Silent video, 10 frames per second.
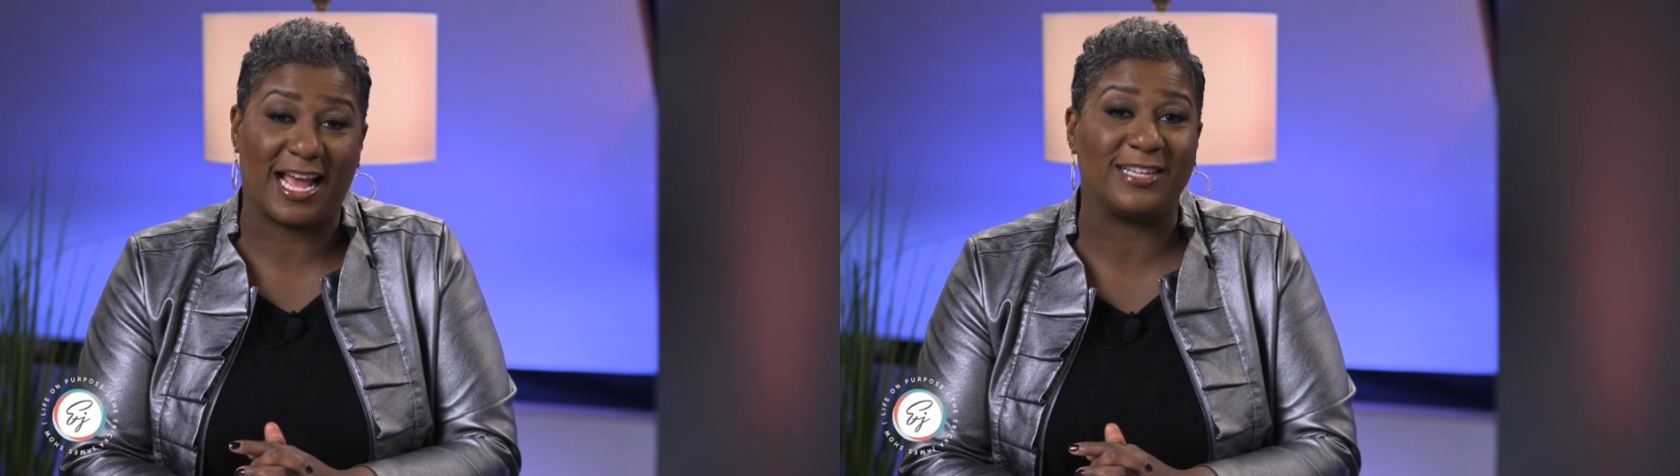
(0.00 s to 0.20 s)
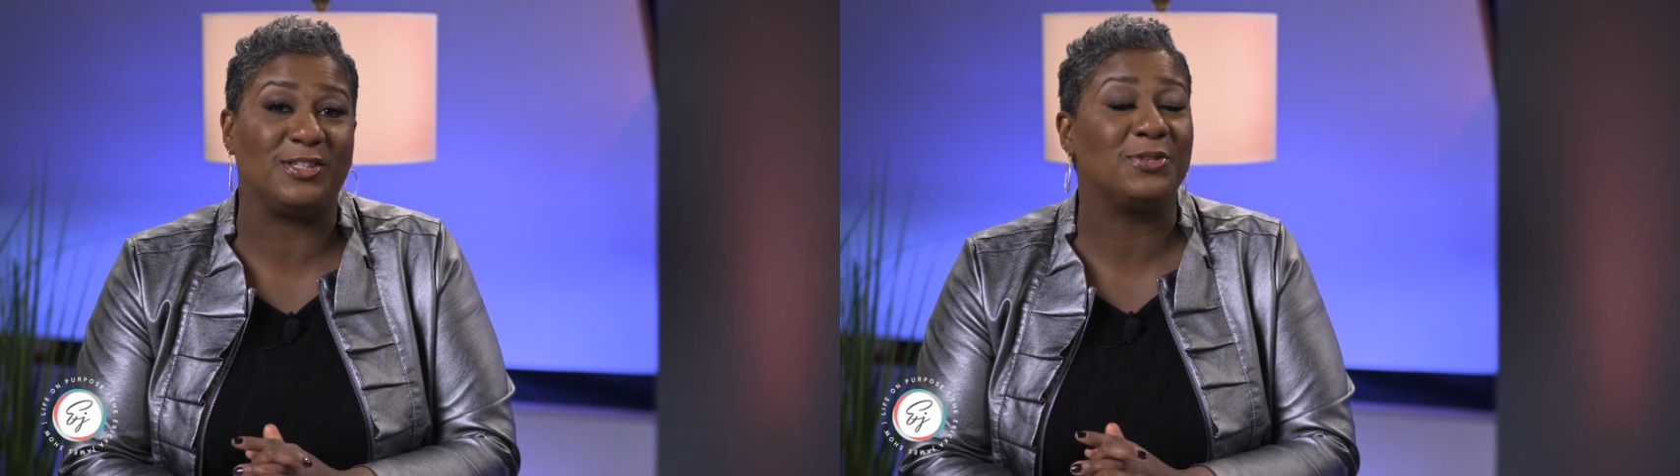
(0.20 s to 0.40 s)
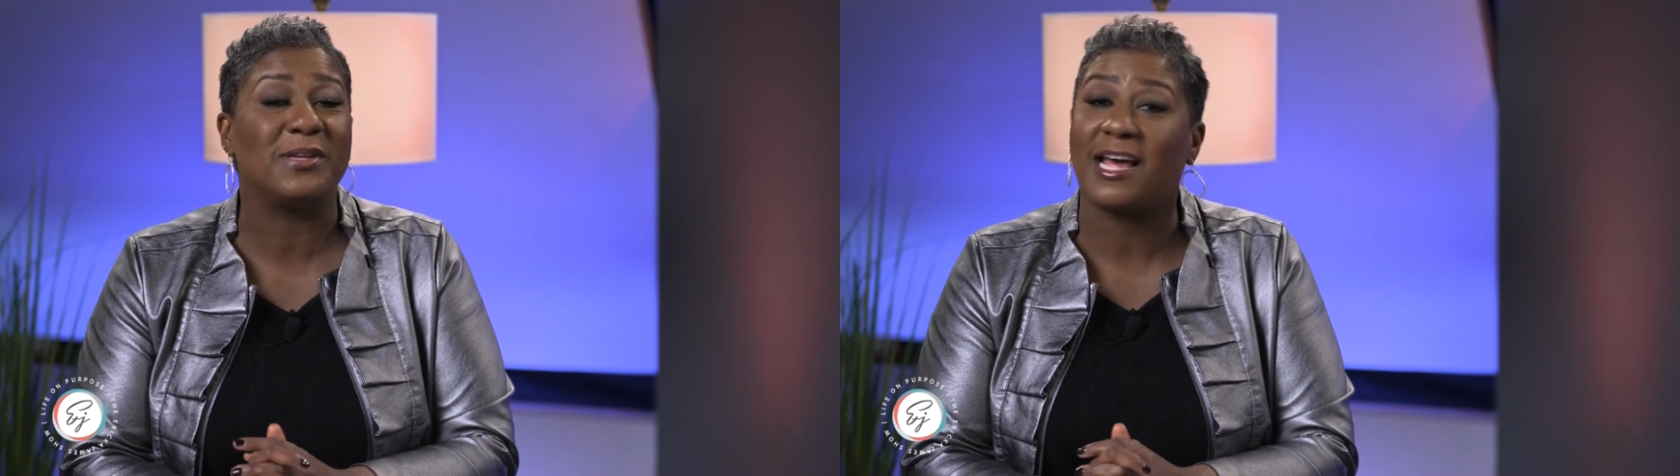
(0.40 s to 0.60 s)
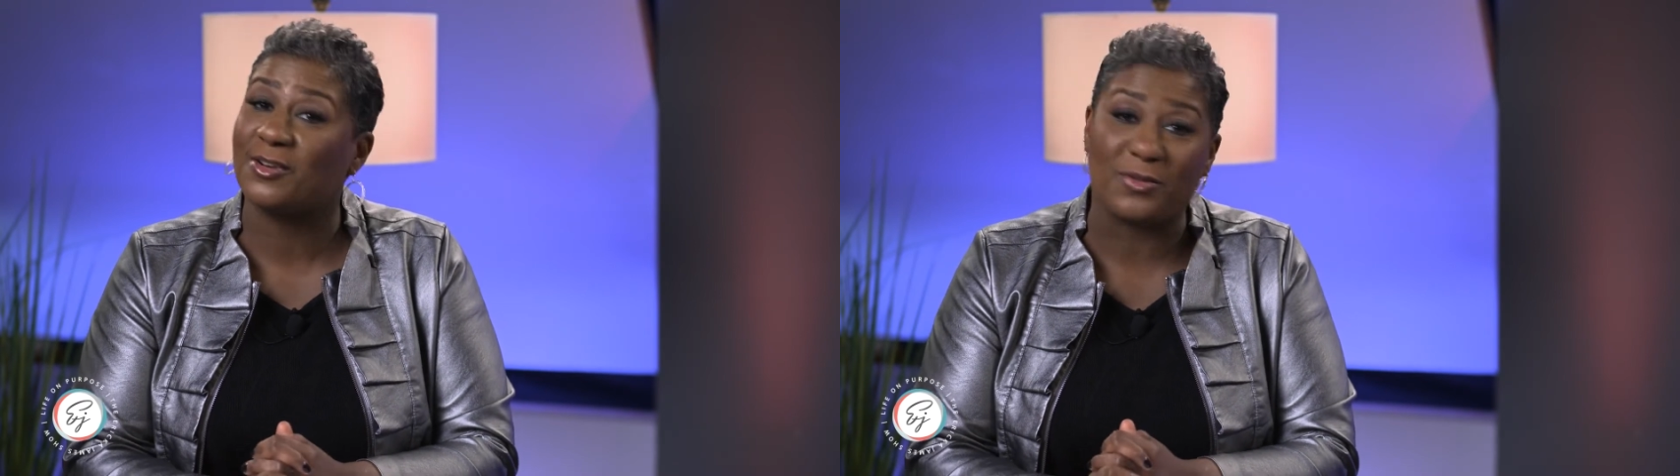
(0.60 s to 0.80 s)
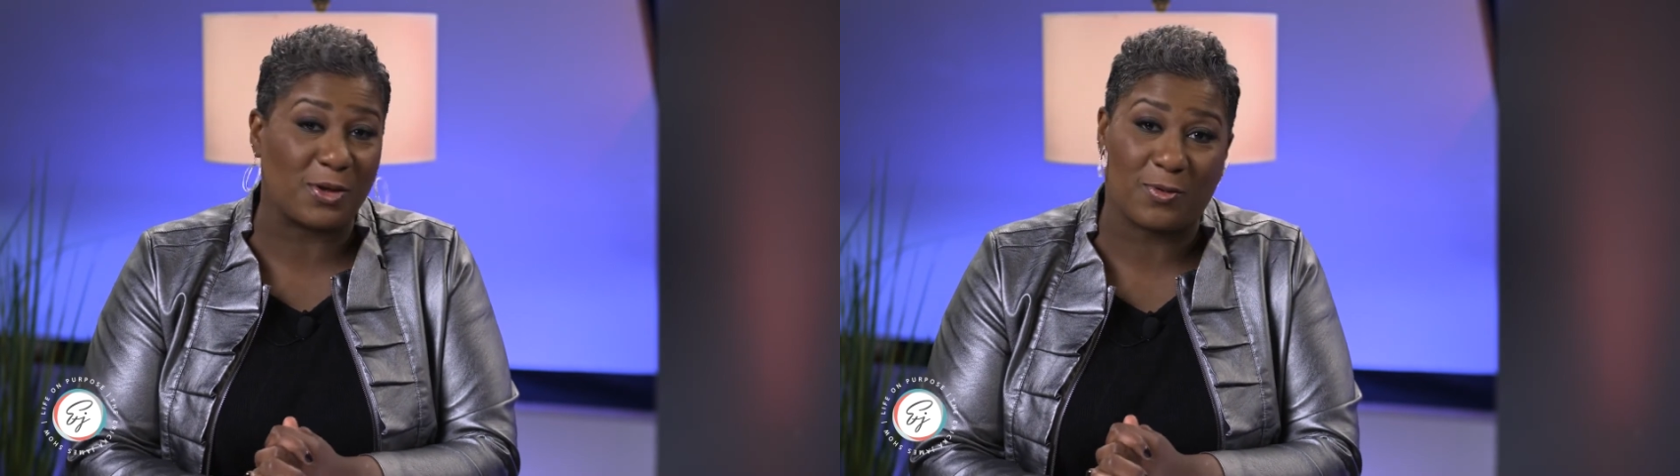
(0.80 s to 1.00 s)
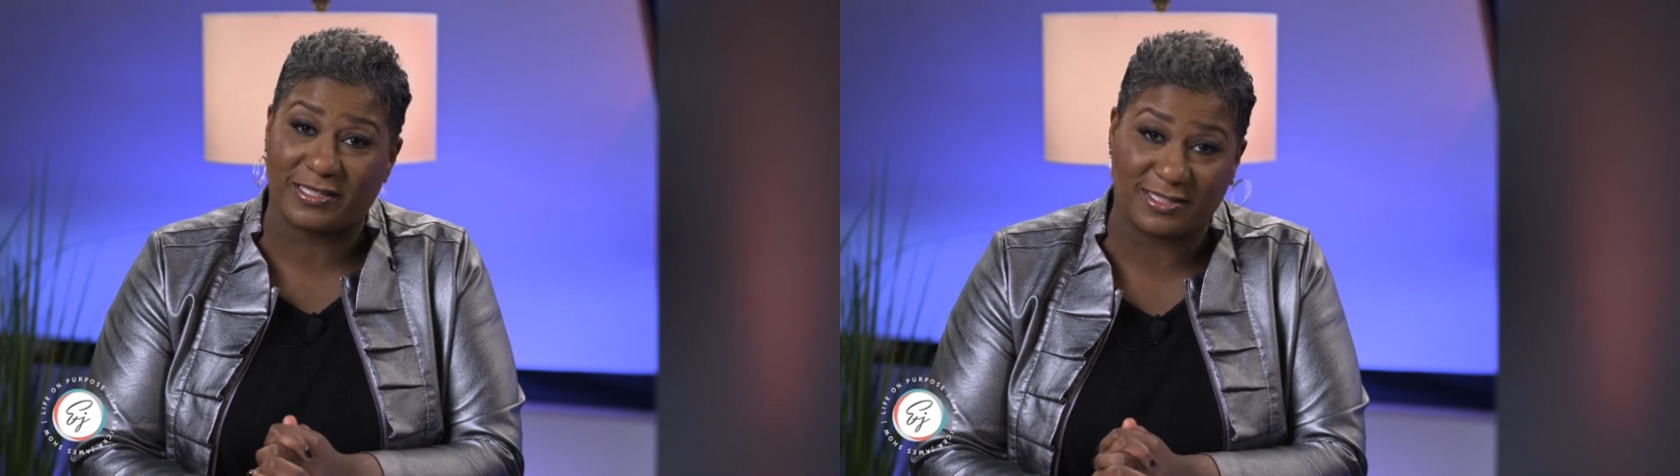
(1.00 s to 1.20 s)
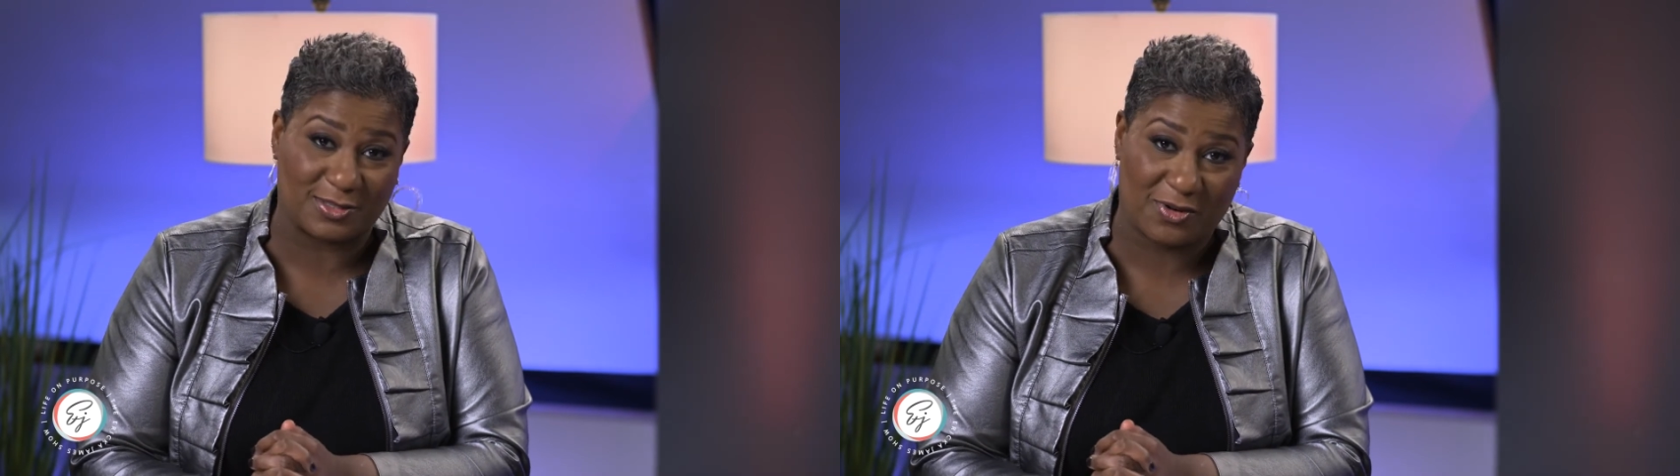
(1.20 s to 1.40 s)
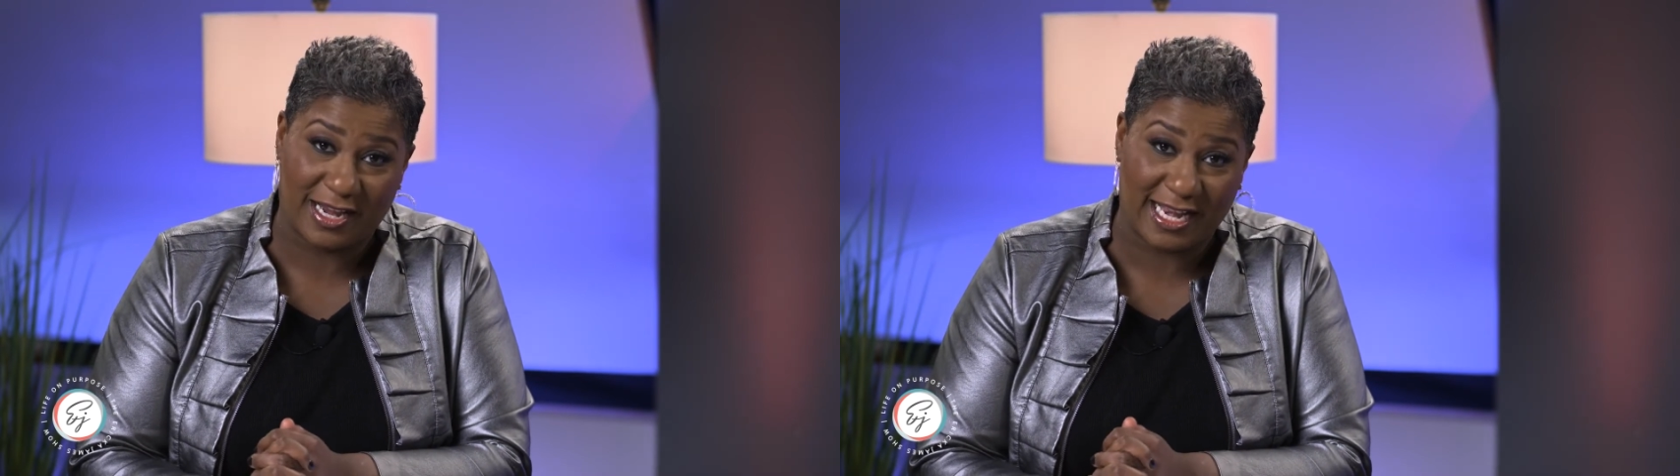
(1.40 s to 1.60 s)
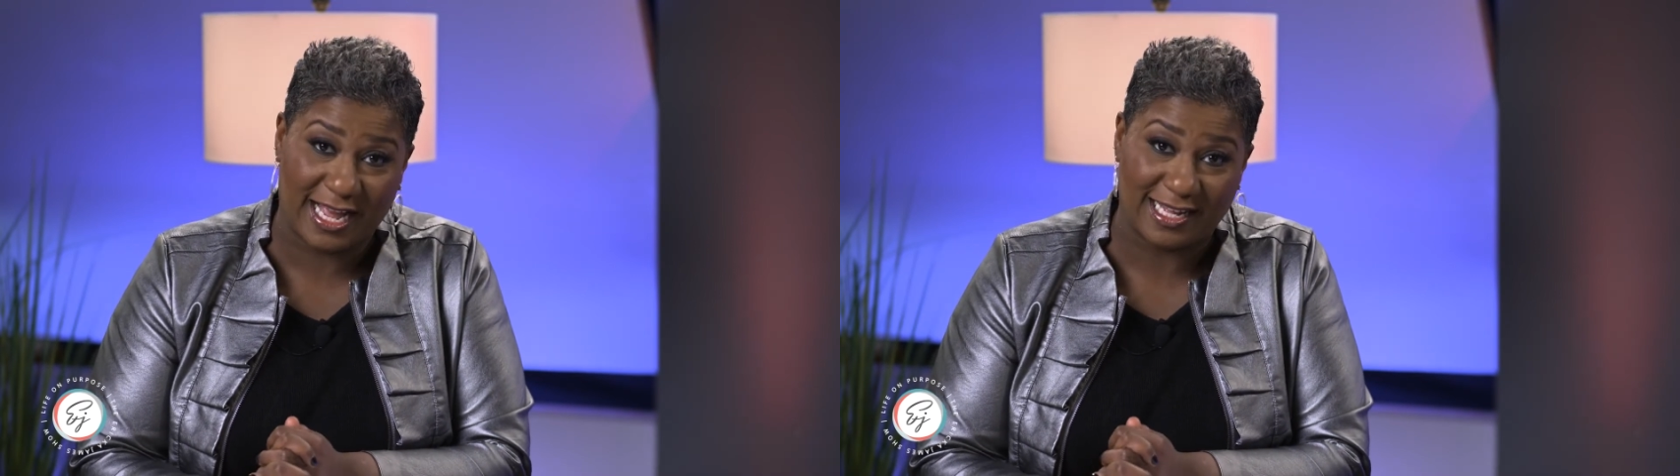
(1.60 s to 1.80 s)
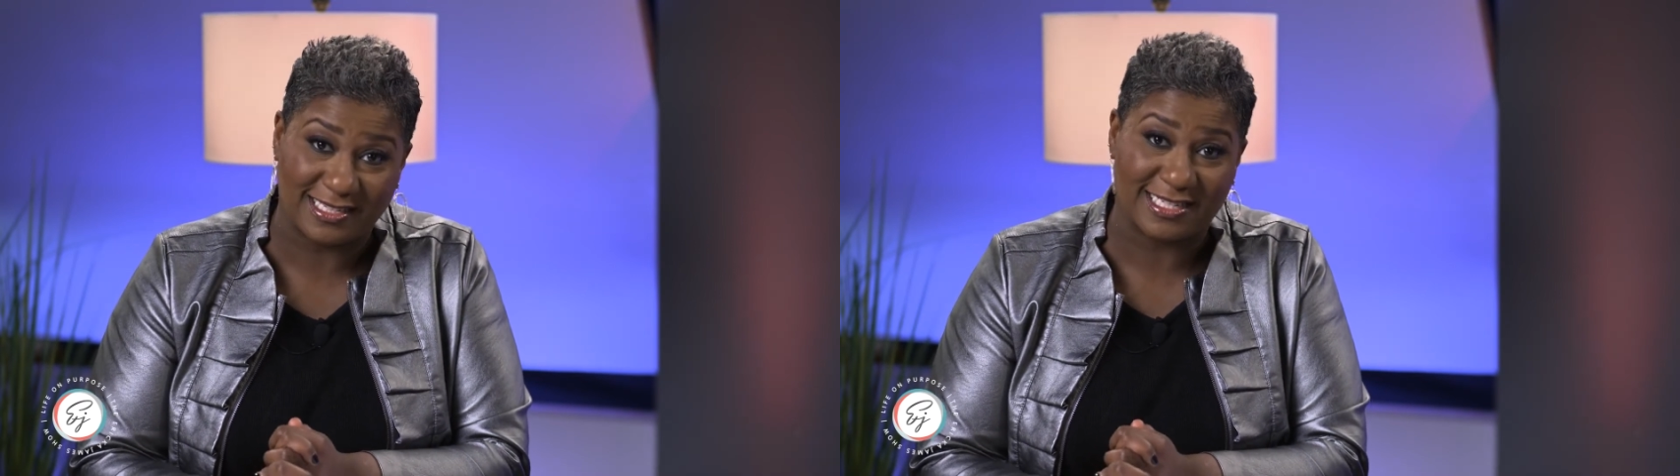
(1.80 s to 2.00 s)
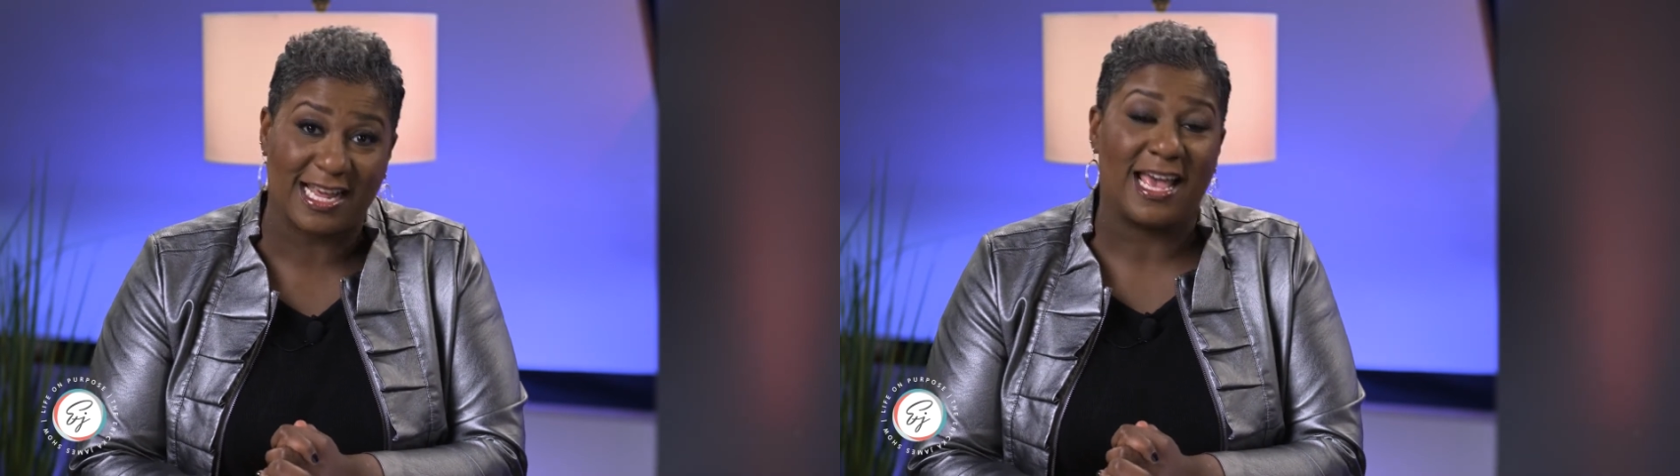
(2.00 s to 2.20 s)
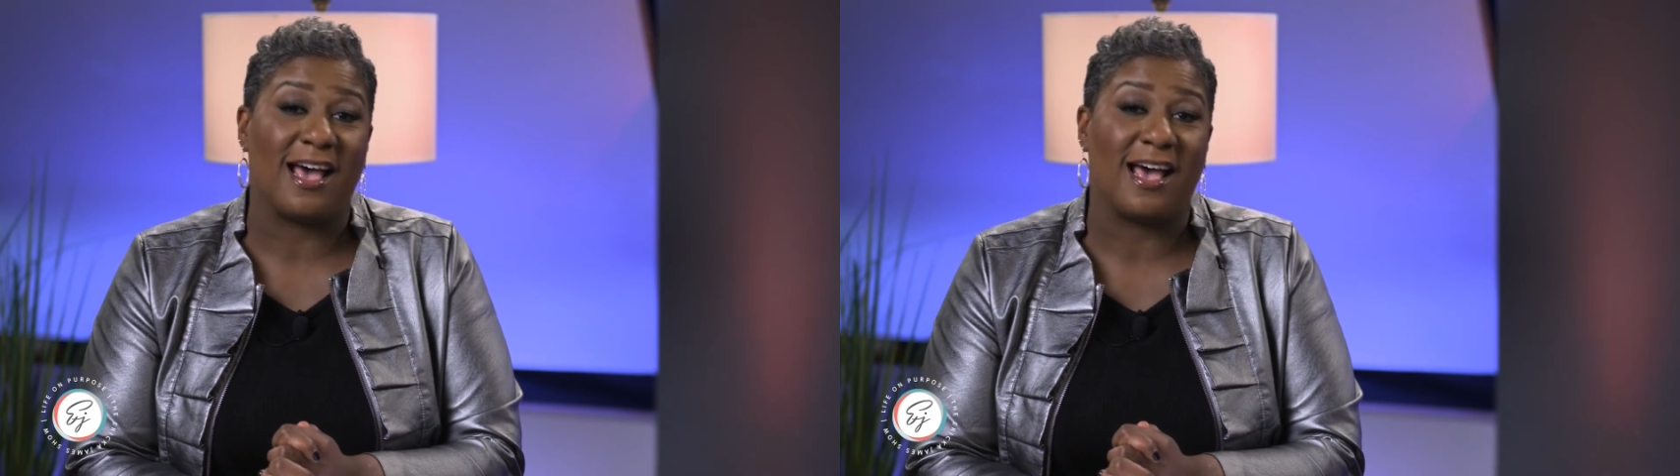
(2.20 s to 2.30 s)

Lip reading: I do not know the questions Ryan has.